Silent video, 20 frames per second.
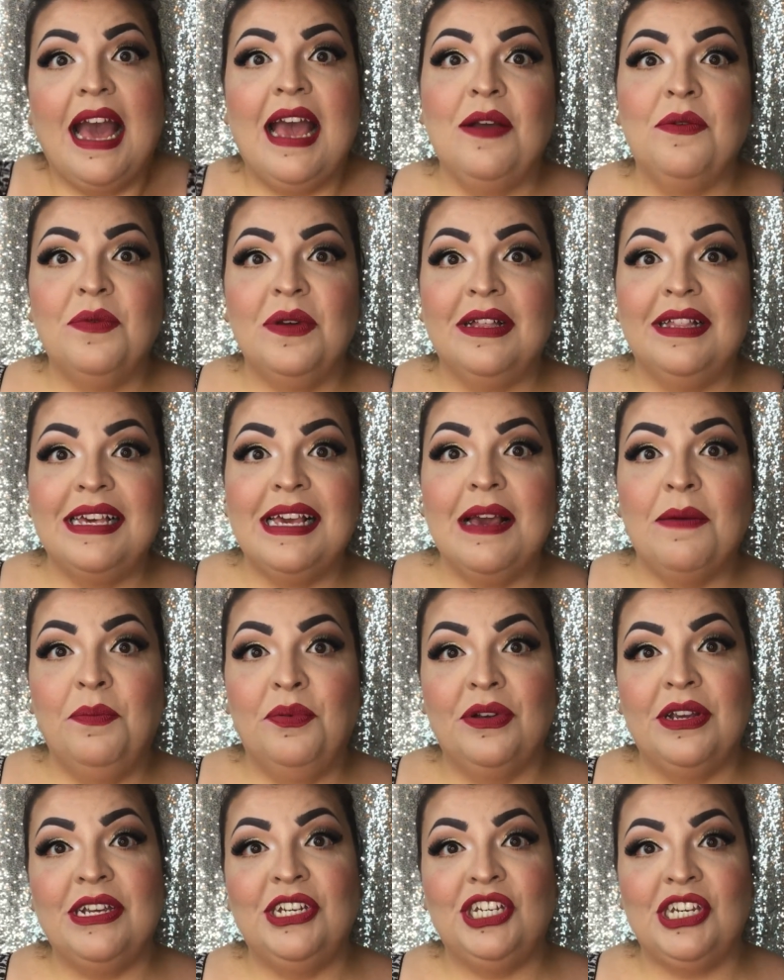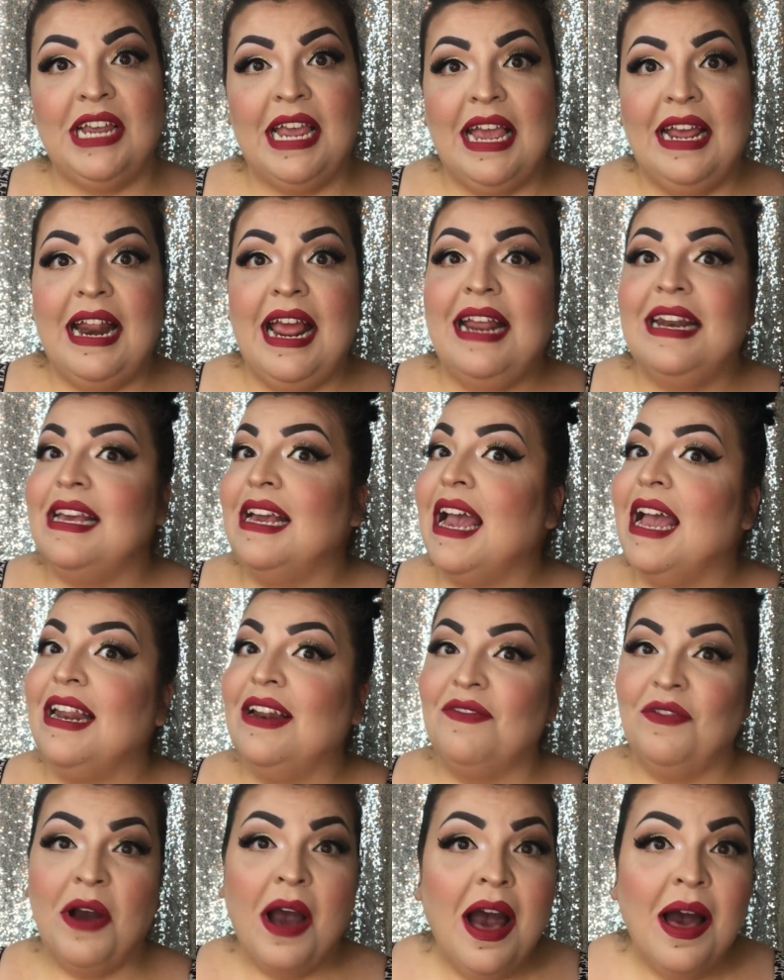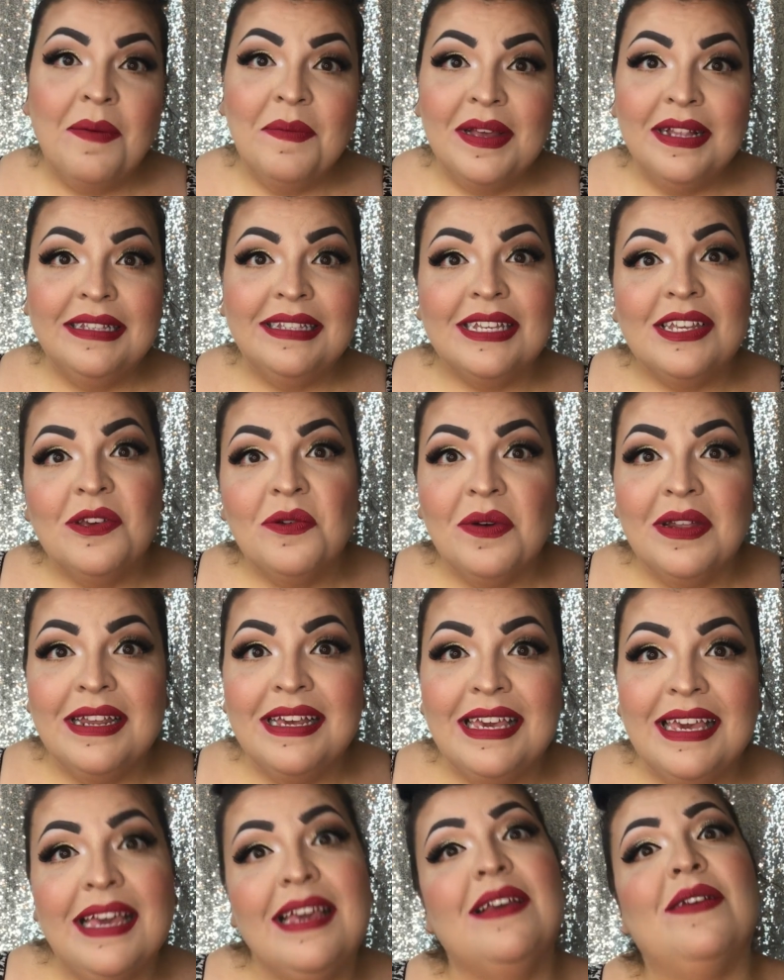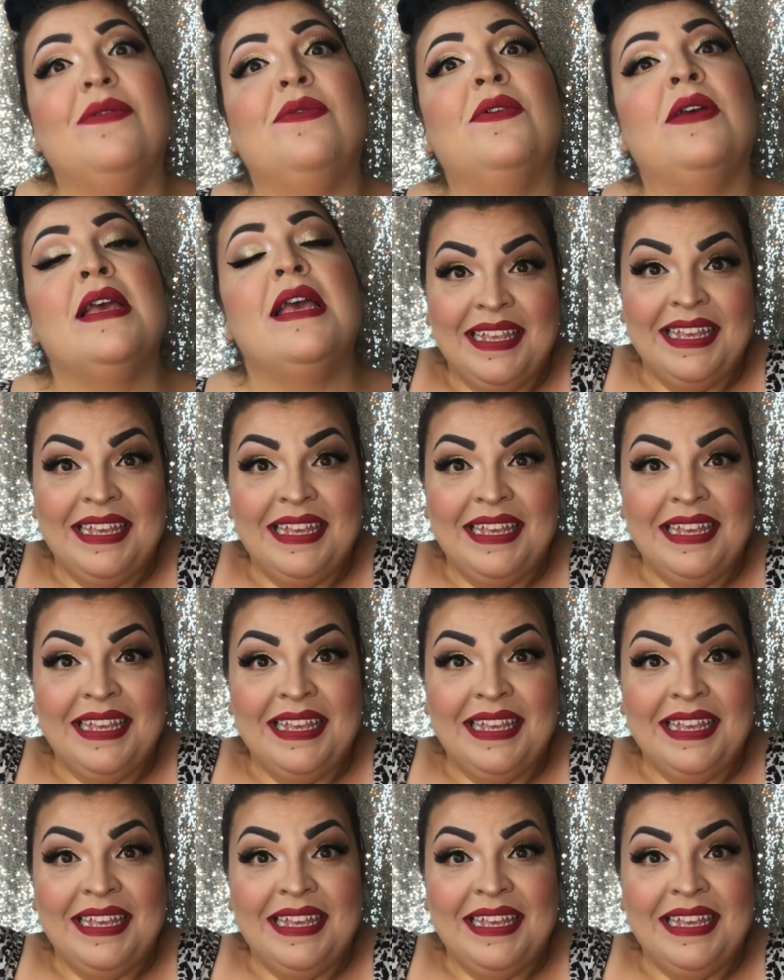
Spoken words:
I really appreciate any kind of comments that you want to give.